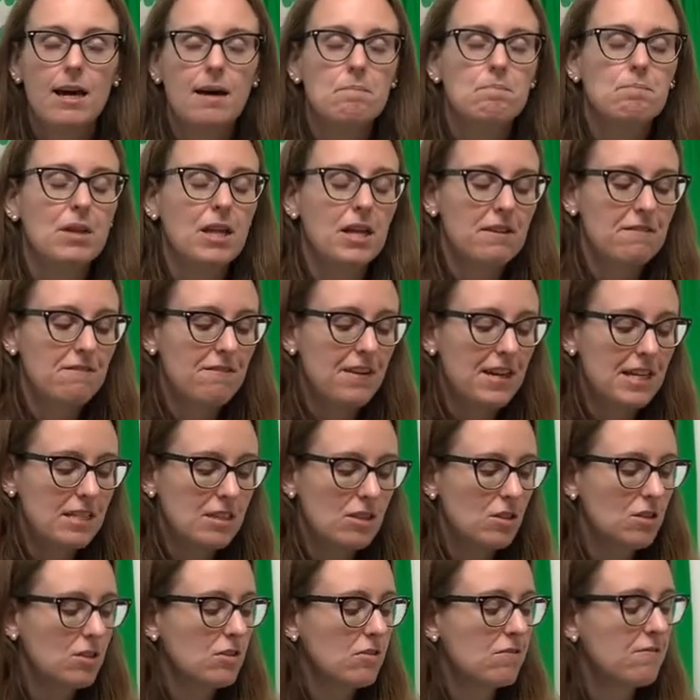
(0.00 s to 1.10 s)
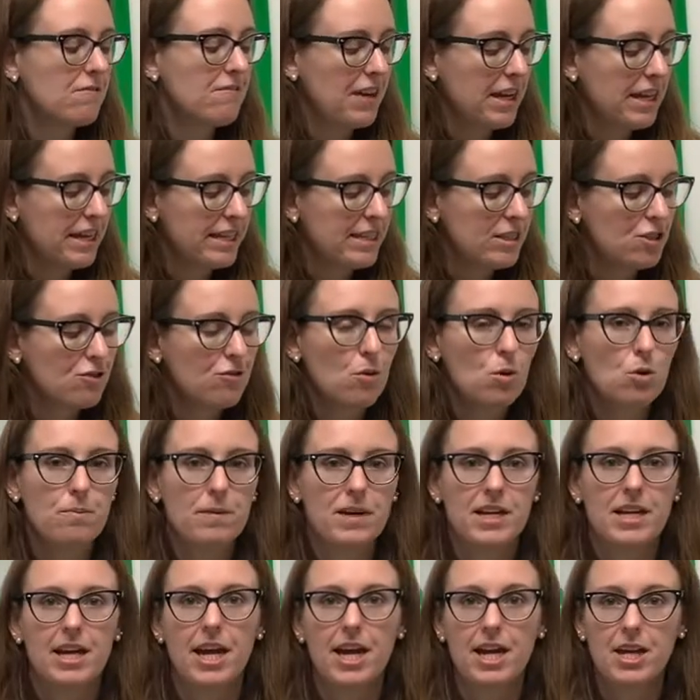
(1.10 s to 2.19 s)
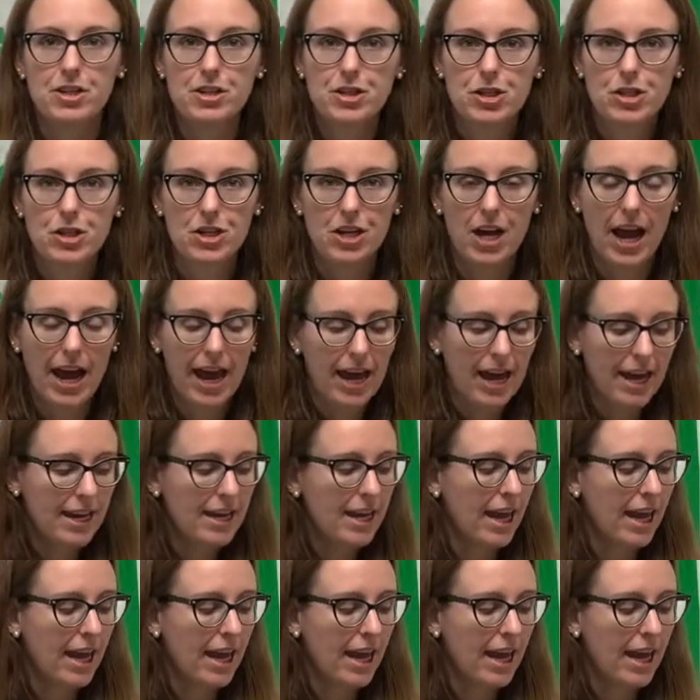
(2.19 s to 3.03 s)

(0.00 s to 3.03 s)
blood vessels and veins forming in your egg.